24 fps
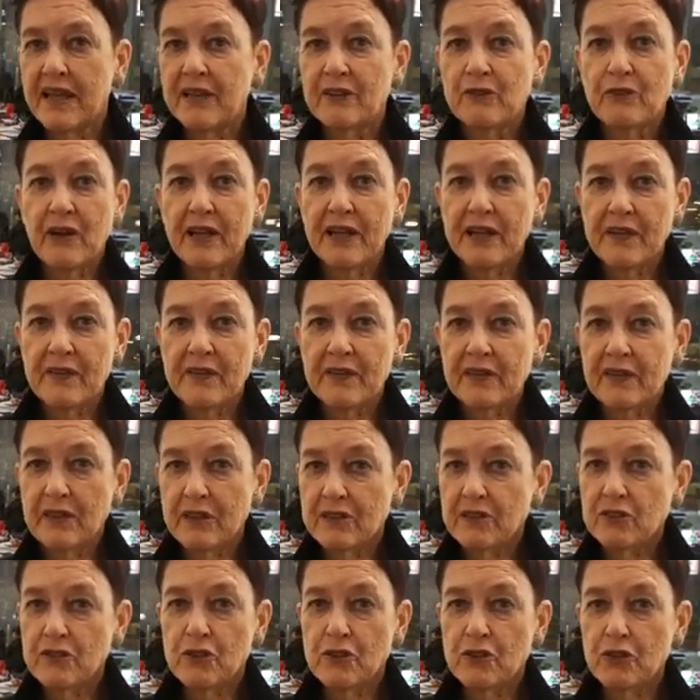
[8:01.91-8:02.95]

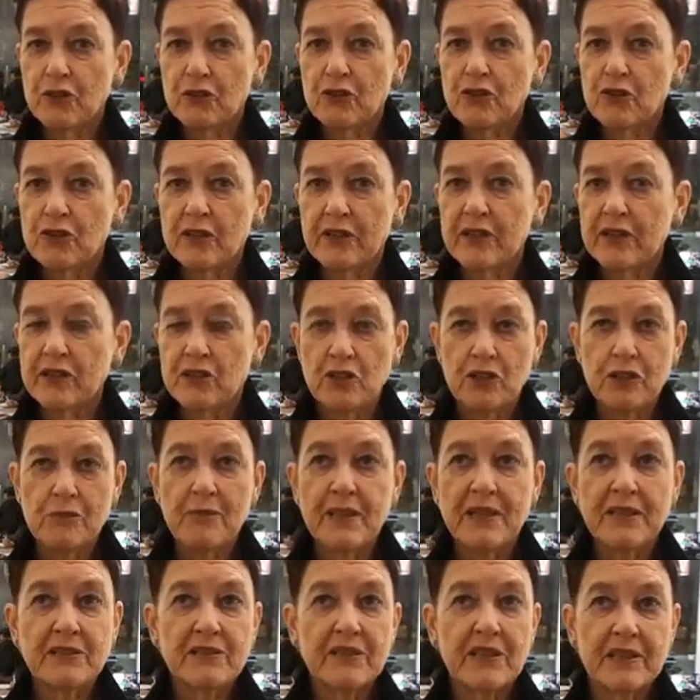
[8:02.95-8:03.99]

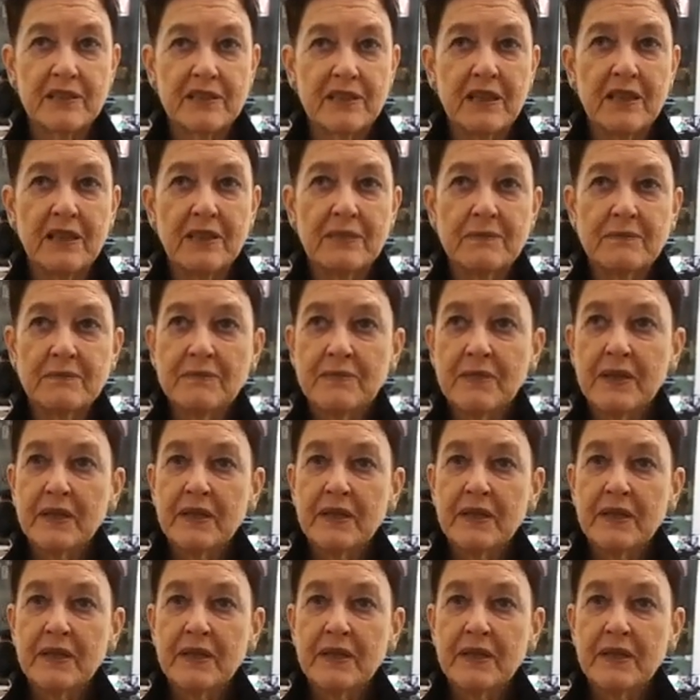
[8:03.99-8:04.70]
handwritingtheconstitution@gmail.com.